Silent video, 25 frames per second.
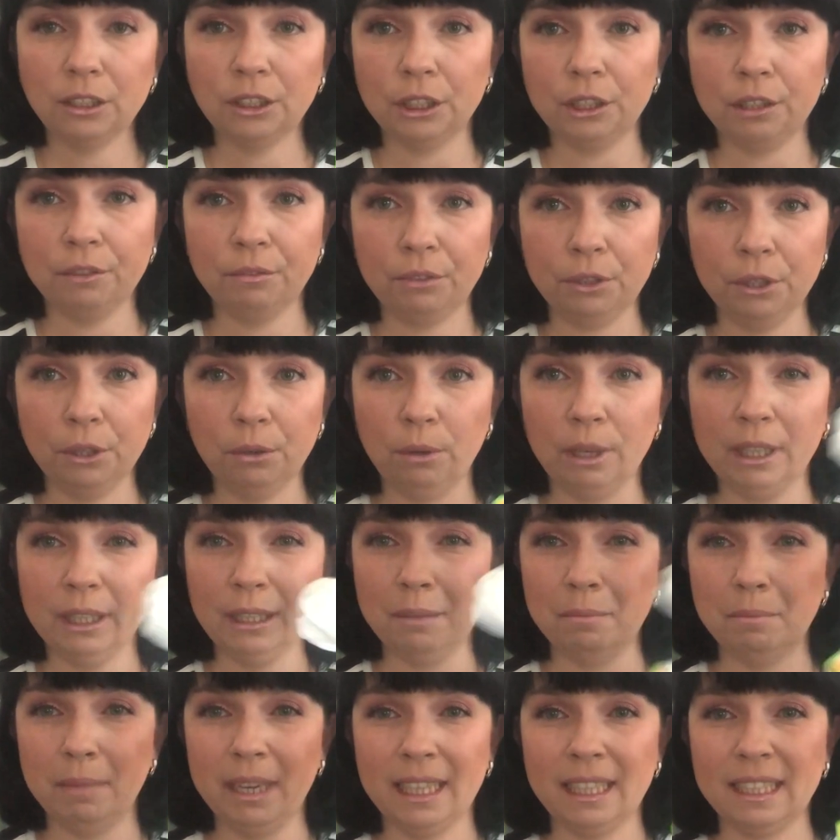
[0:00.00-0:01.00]
So if you
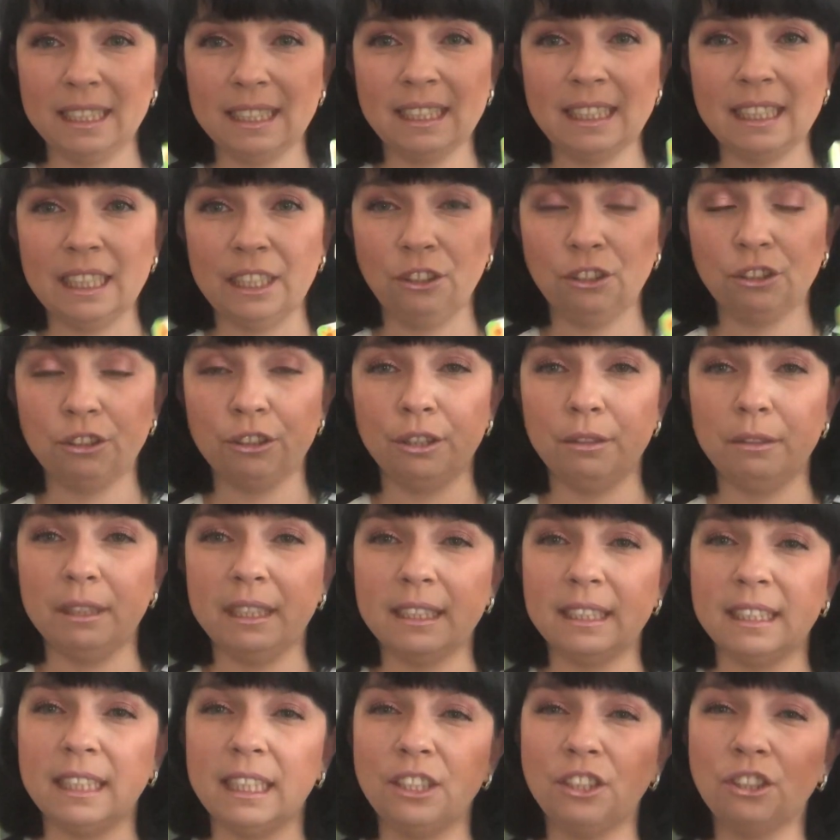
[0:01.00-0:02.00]
want to make a center,
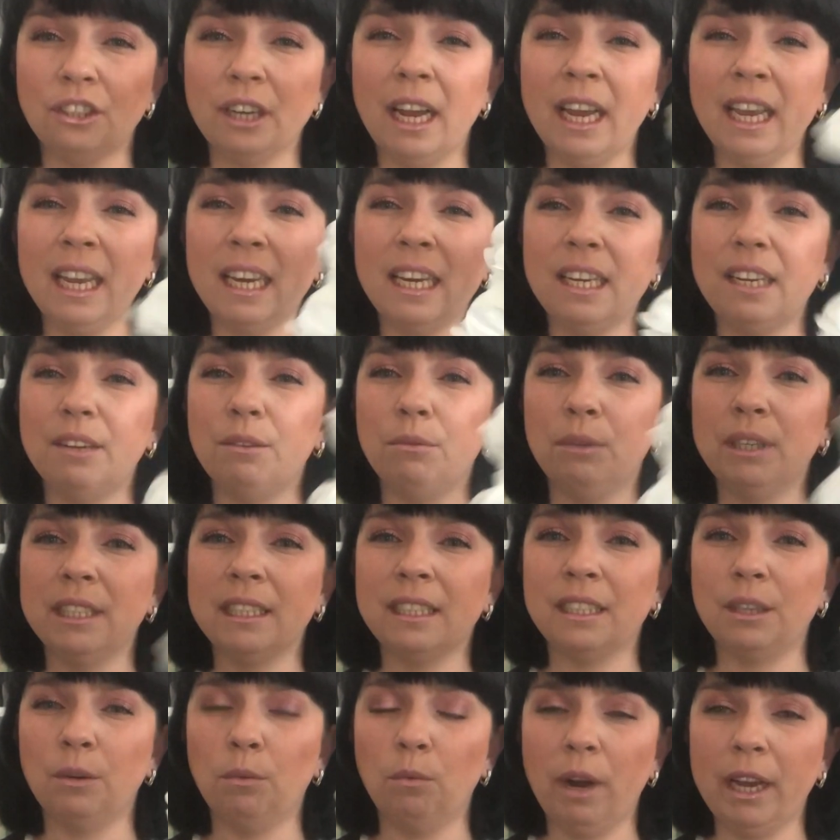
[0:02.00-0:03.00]
because I tried
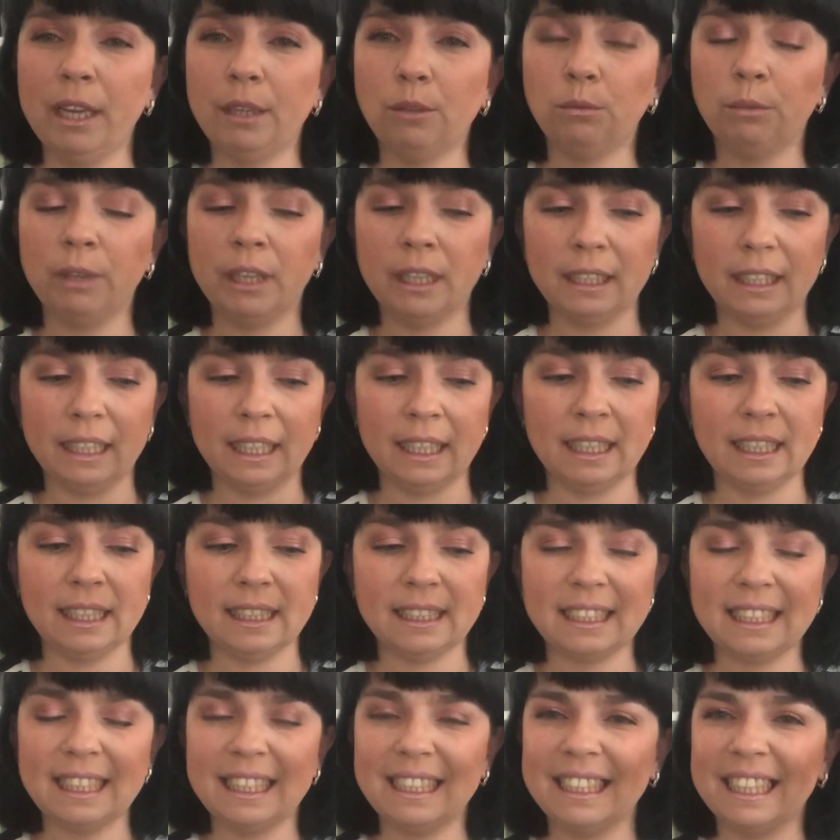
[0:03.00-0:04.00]
with the white one
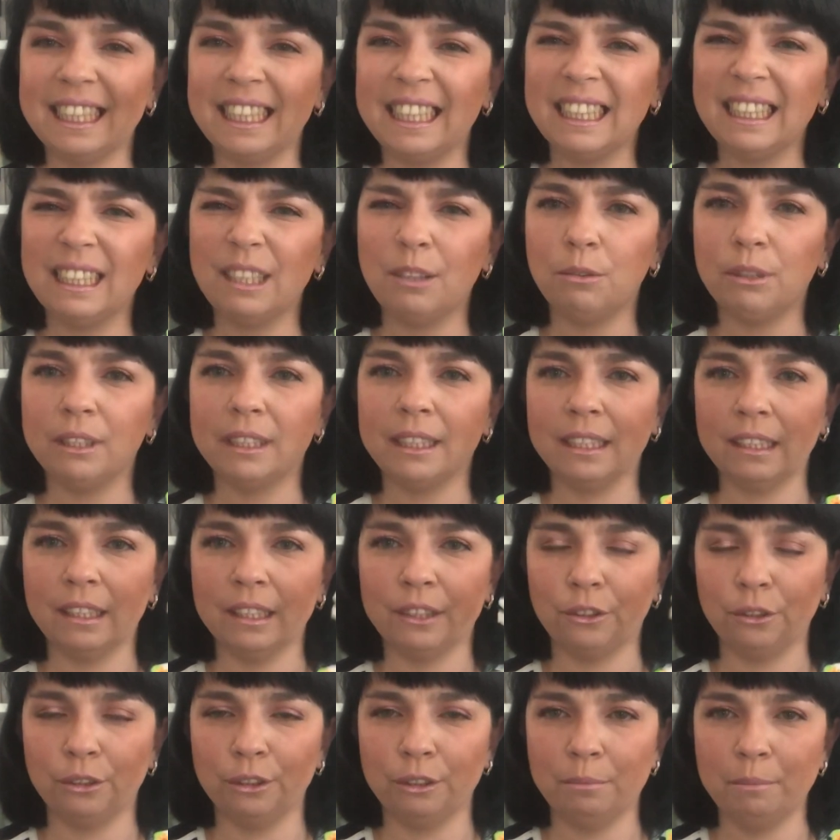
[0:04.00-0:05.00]
and I kind of want a
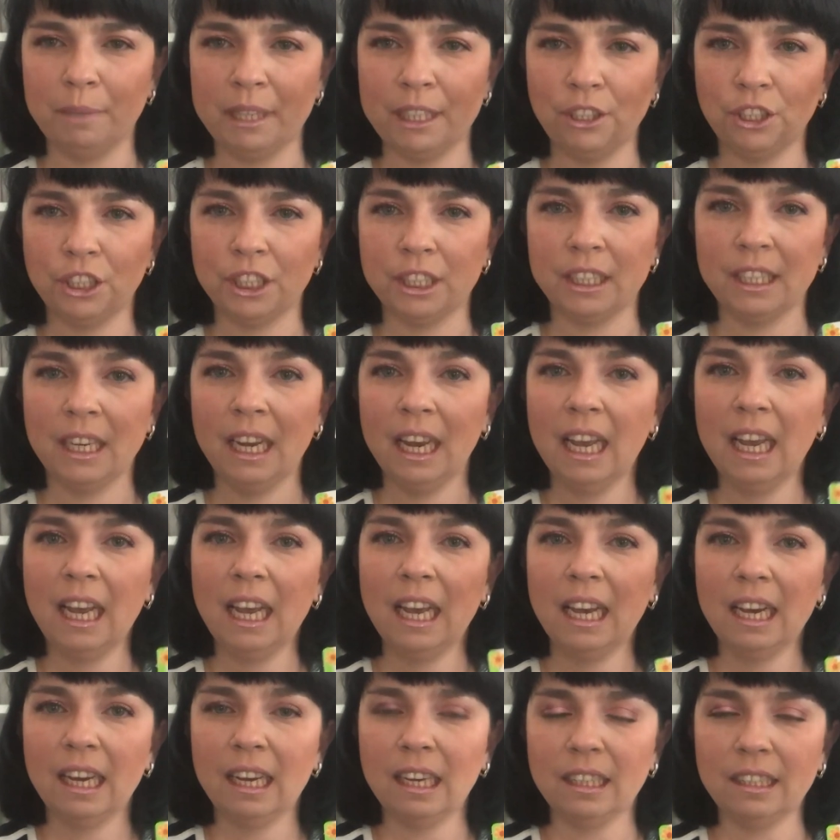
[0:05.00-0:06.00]
little dimension
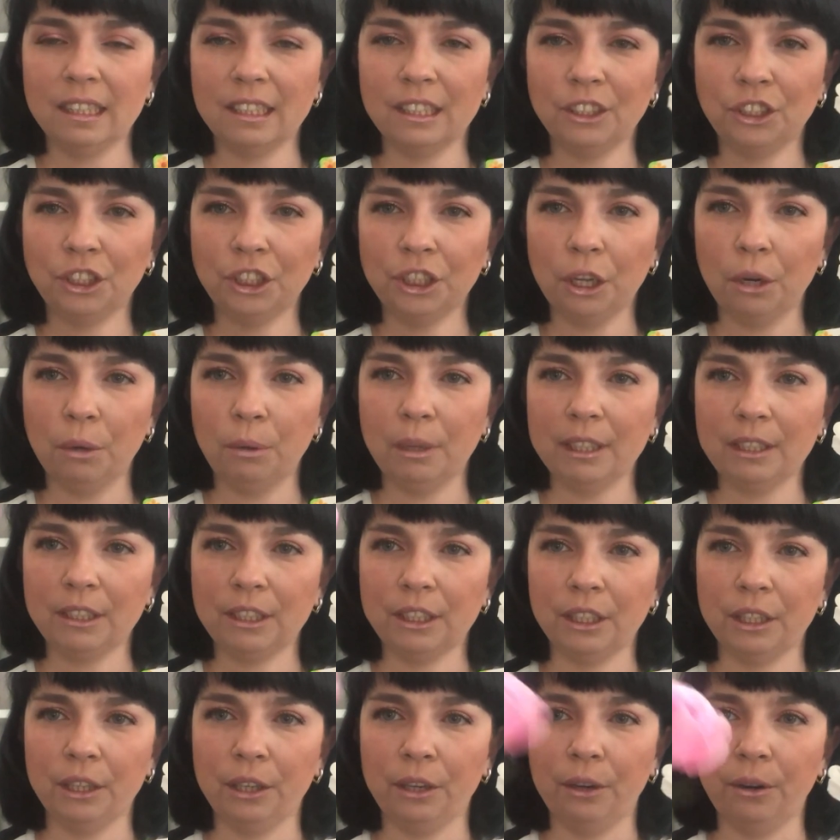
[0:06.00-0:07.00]
showing,
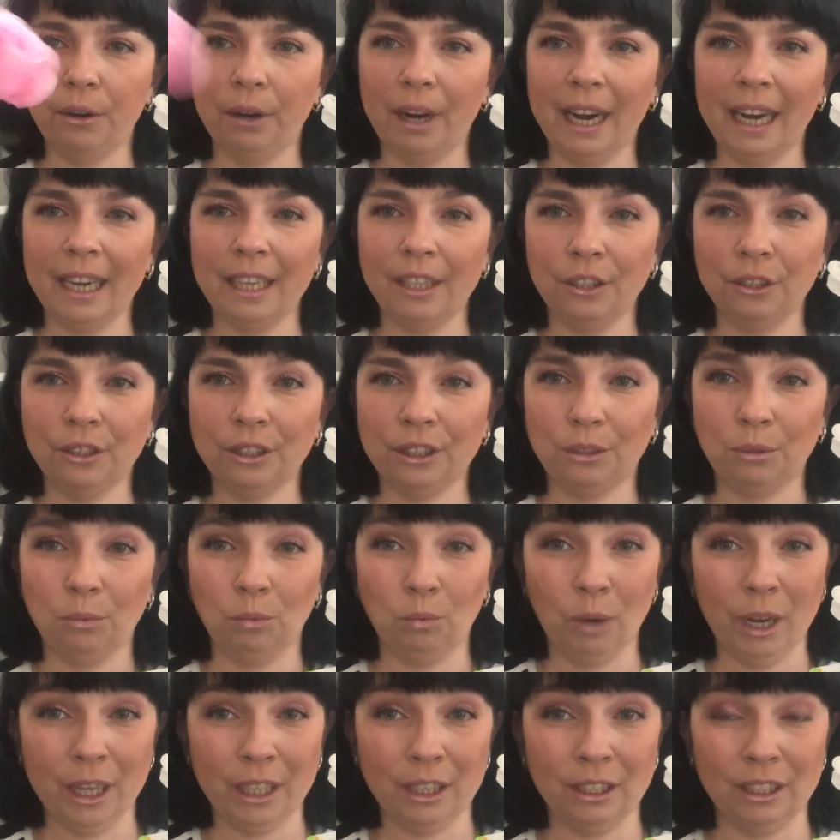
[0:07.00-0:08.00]
so I used
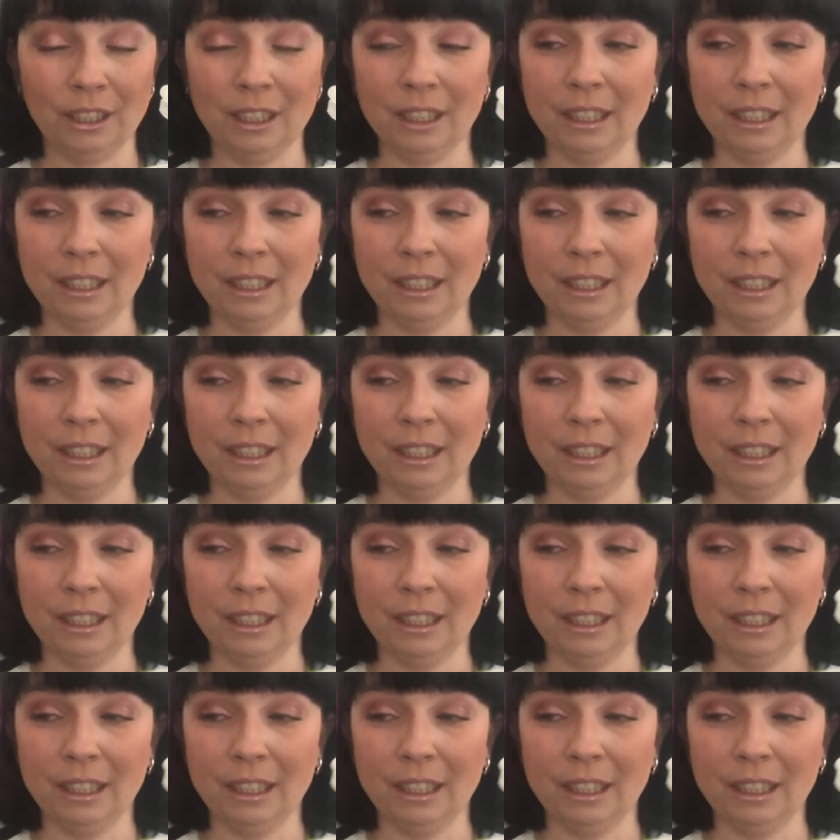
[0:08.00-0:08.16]
one of